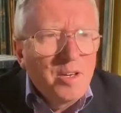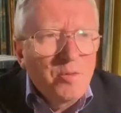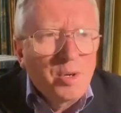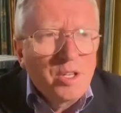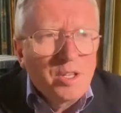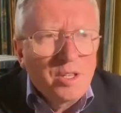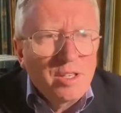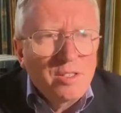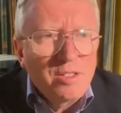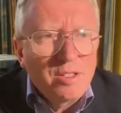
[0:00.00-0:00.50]

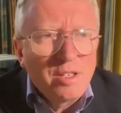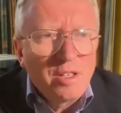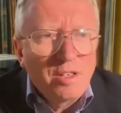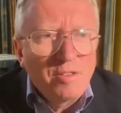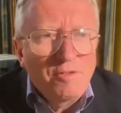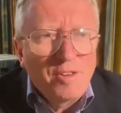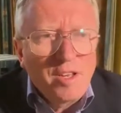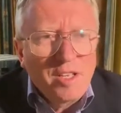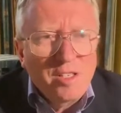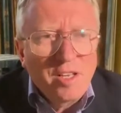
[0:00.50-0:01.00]
that's
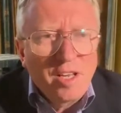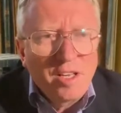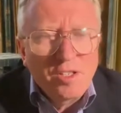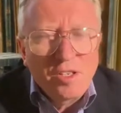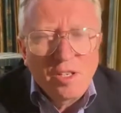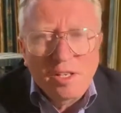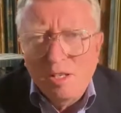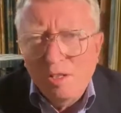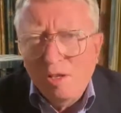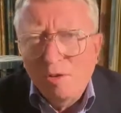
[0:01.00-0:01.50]

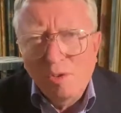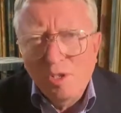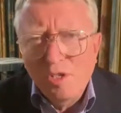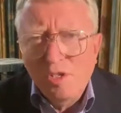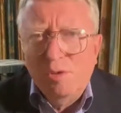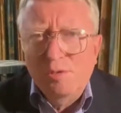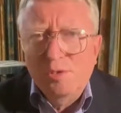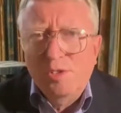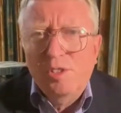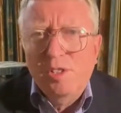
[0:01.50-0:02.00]
fantastic, and the
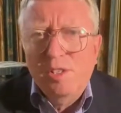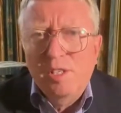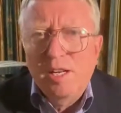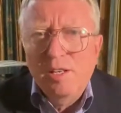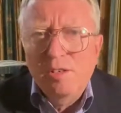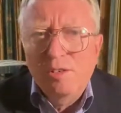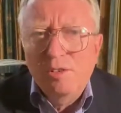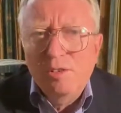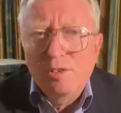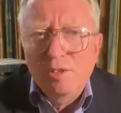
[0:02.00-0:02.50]
results to
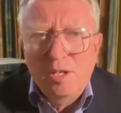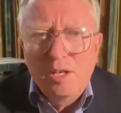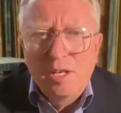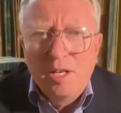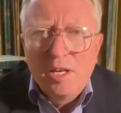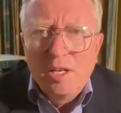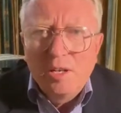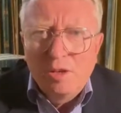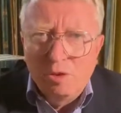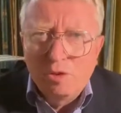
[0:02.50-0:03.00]
date
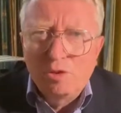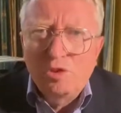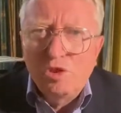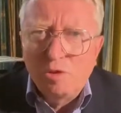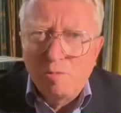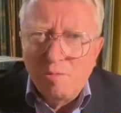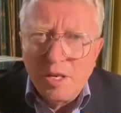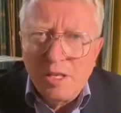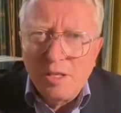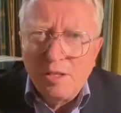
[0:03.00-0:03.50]
look
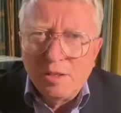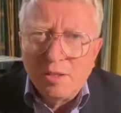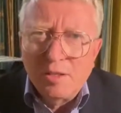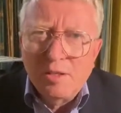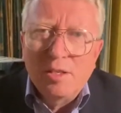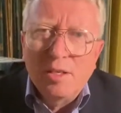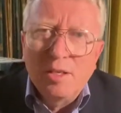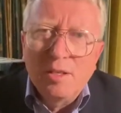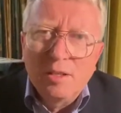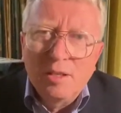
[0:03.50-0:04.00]

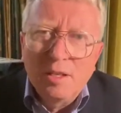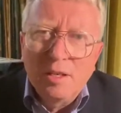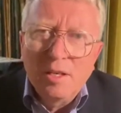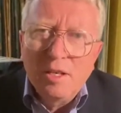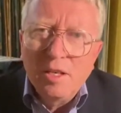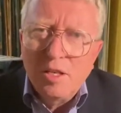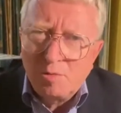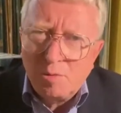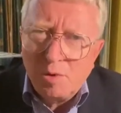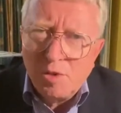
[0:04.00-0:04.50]
tremendous, and
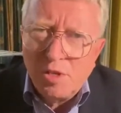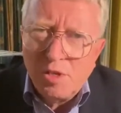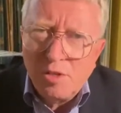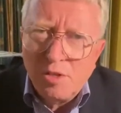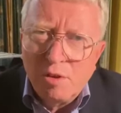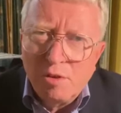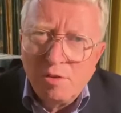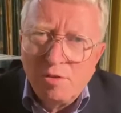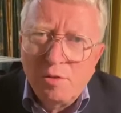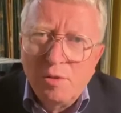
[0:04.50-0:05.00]
especially
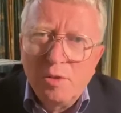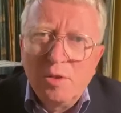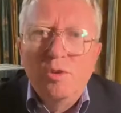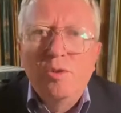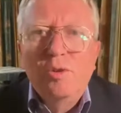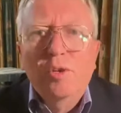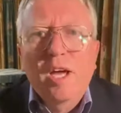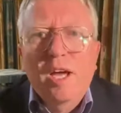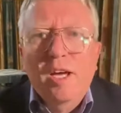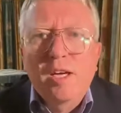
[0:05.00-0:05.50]
those from
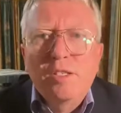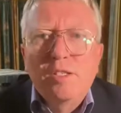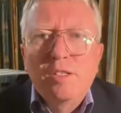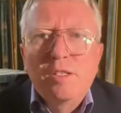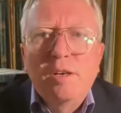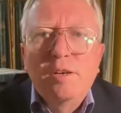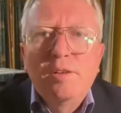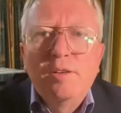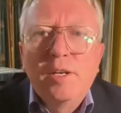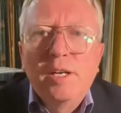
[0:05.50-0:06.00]
the UK.
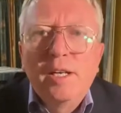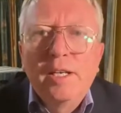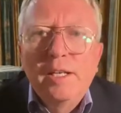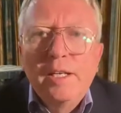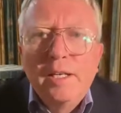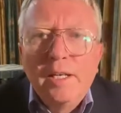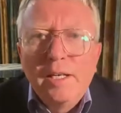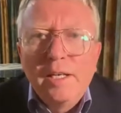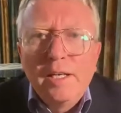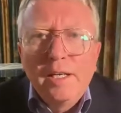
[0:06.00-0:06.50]
So
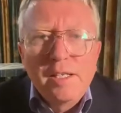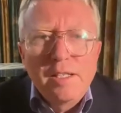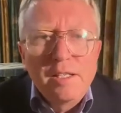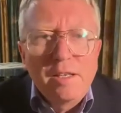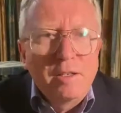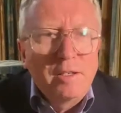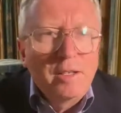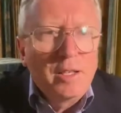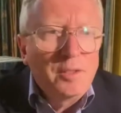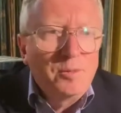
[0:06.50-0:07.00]

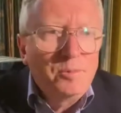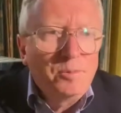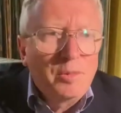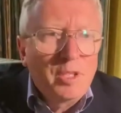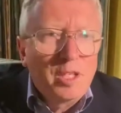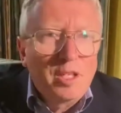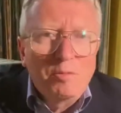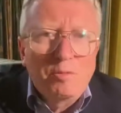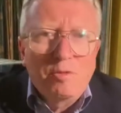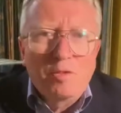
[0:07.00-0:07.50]

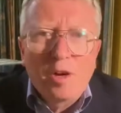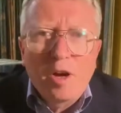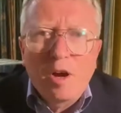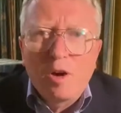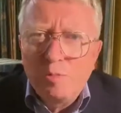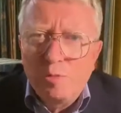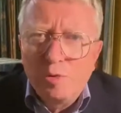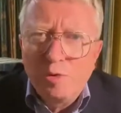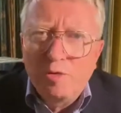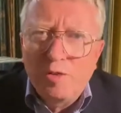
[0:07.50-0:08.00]
I'm
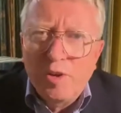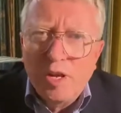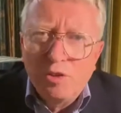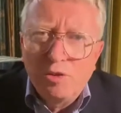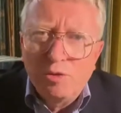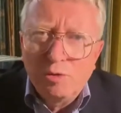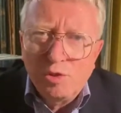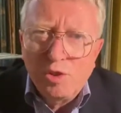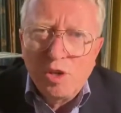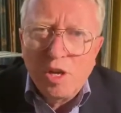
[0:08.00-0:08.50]
hope you've had
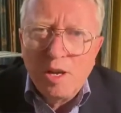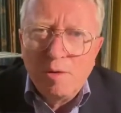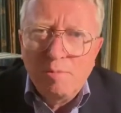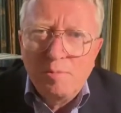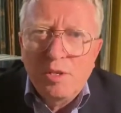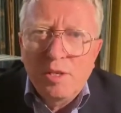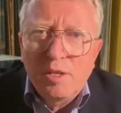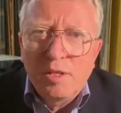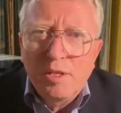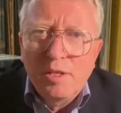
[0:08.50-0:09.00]
your
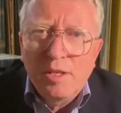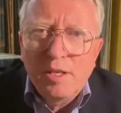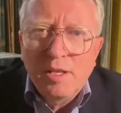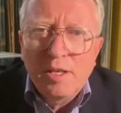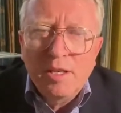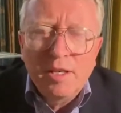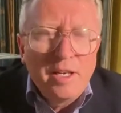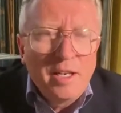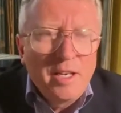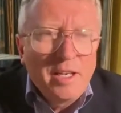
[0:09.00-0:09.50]
jabs, and
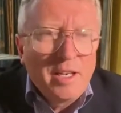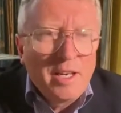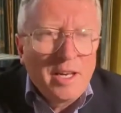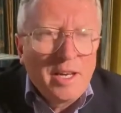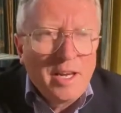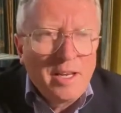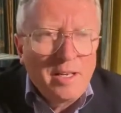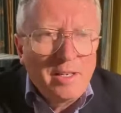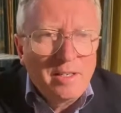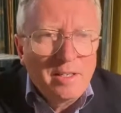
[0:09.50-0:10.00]

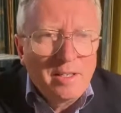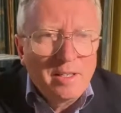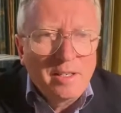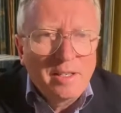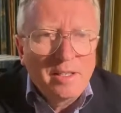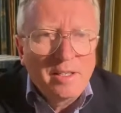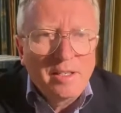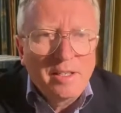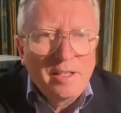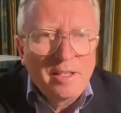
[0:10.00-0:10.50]

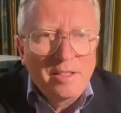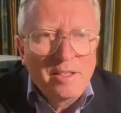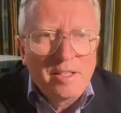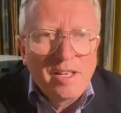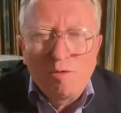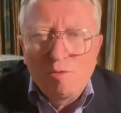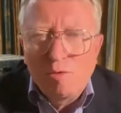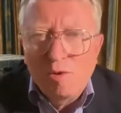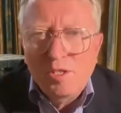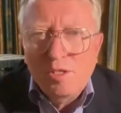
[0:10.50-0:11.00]

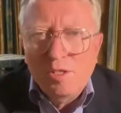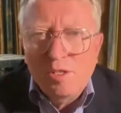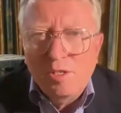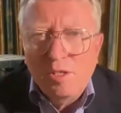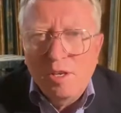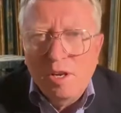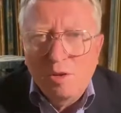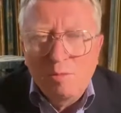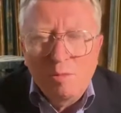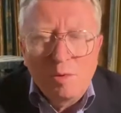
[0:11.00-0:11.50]
that risk is
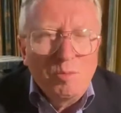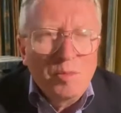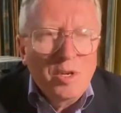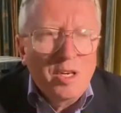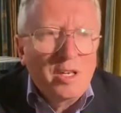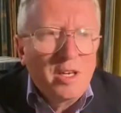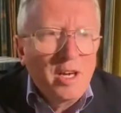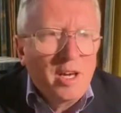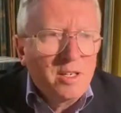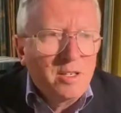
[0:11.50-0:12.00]
going to be
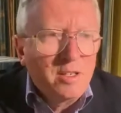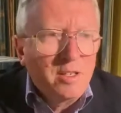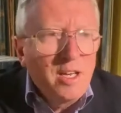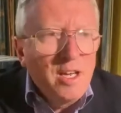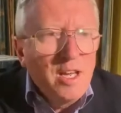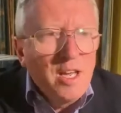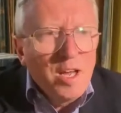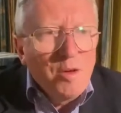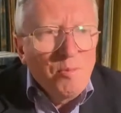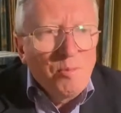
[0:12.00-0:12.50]
mitigated.
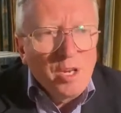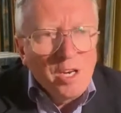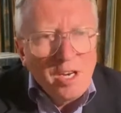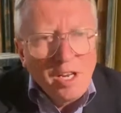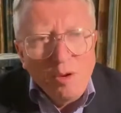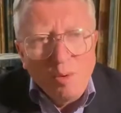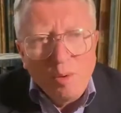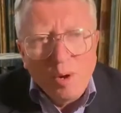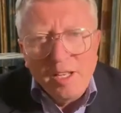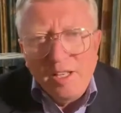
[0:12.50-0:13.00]
But
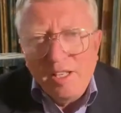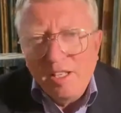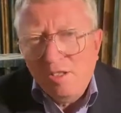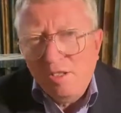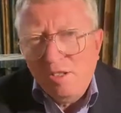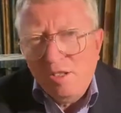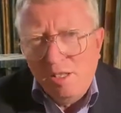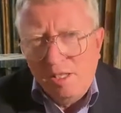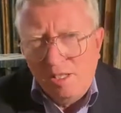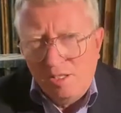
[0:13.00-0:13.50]
anyway,
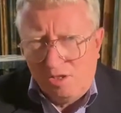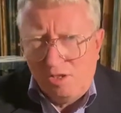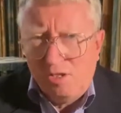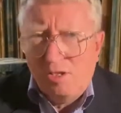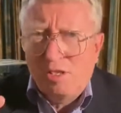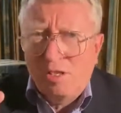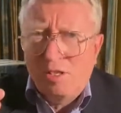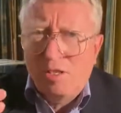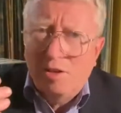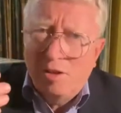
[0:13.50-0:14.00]
let's
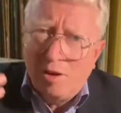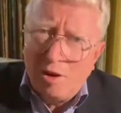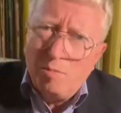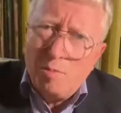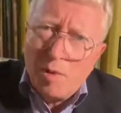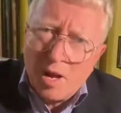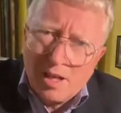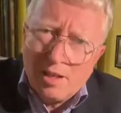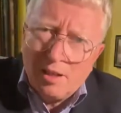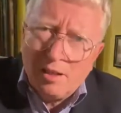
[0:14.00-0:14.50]
just go
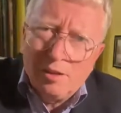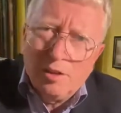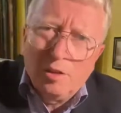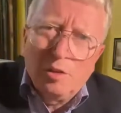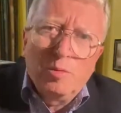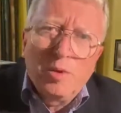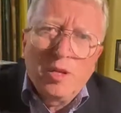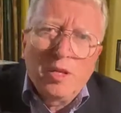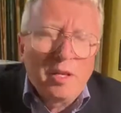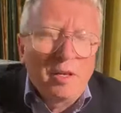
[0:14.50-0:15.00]
back a
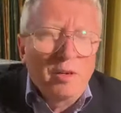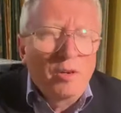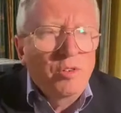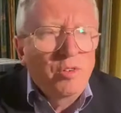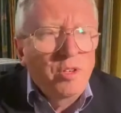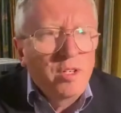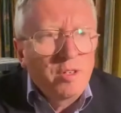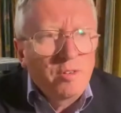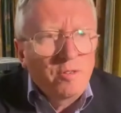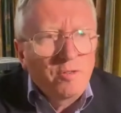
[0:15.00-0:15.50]
little bit and
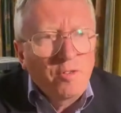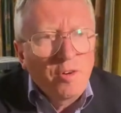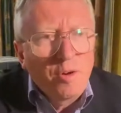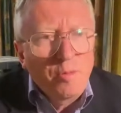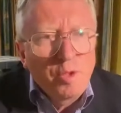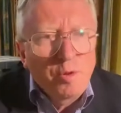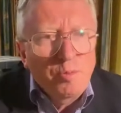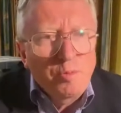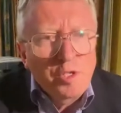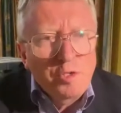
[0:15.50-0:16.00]
look at it
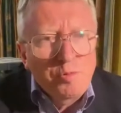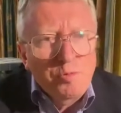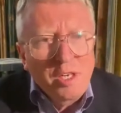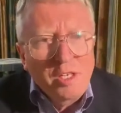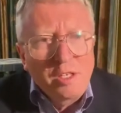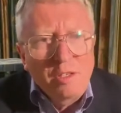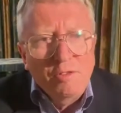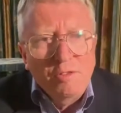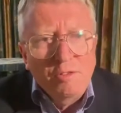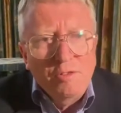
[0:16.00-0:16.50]
from the
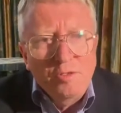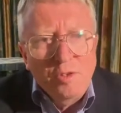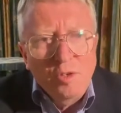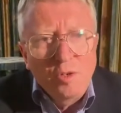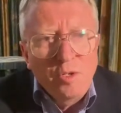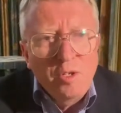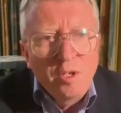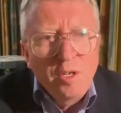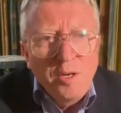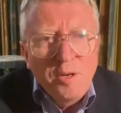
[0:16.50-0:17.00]
perspective of
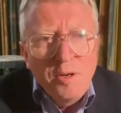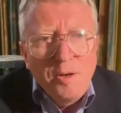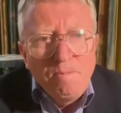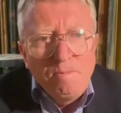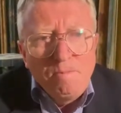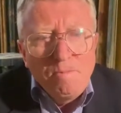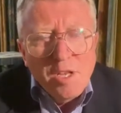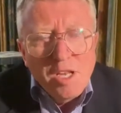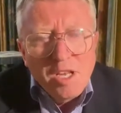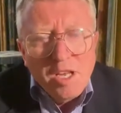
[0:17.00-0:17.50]
food.
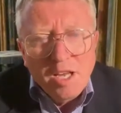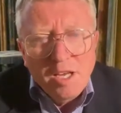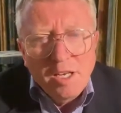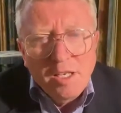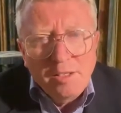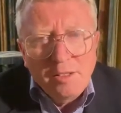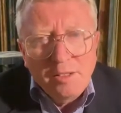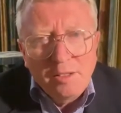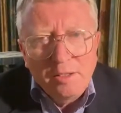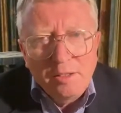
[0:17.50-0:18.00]

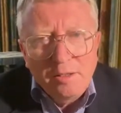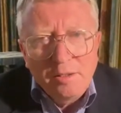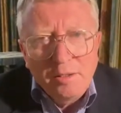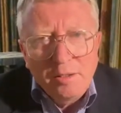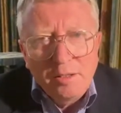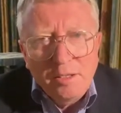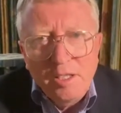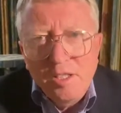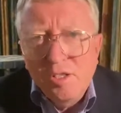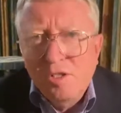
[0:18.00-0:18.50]

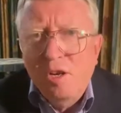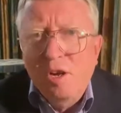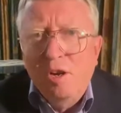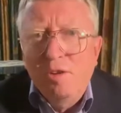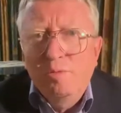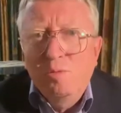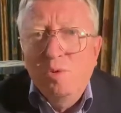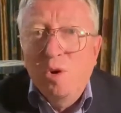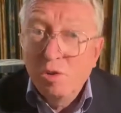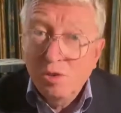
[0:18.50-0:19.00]
Is
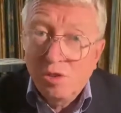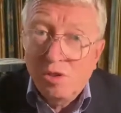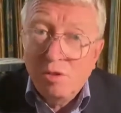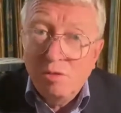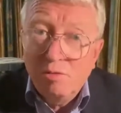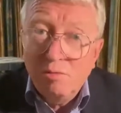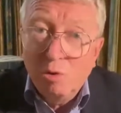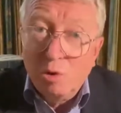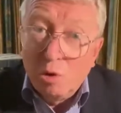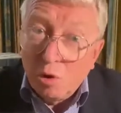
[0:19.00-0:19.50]

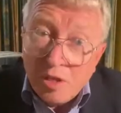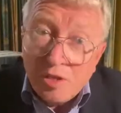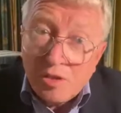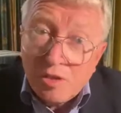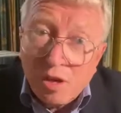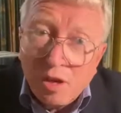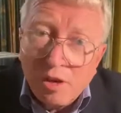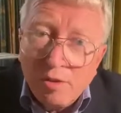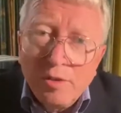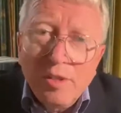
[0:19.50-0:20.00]

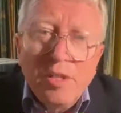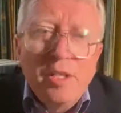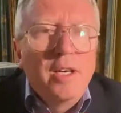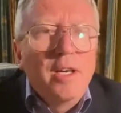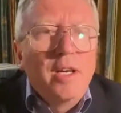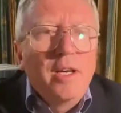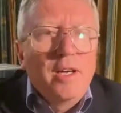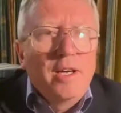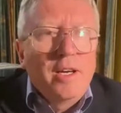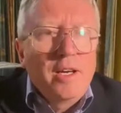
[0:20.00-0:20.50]
COVID
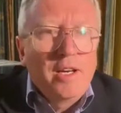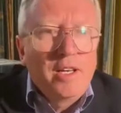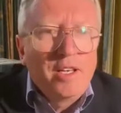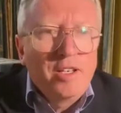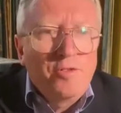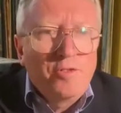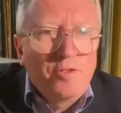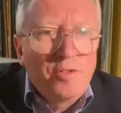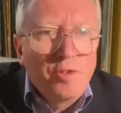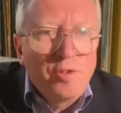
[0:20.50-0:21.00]
a
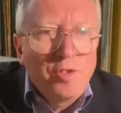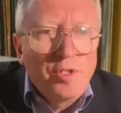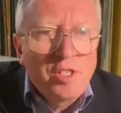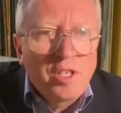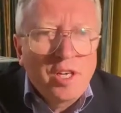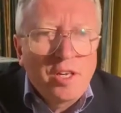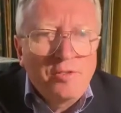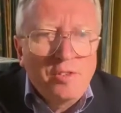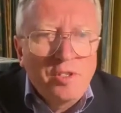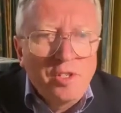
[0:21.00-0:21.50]
food
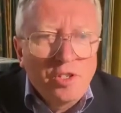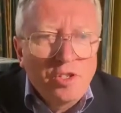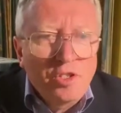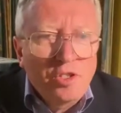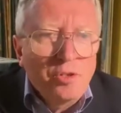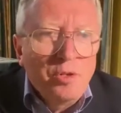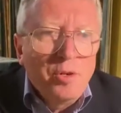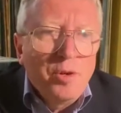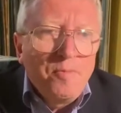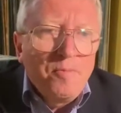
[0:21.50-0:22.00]
safety
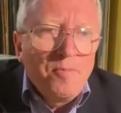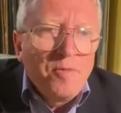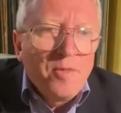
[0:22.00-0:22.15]
issue?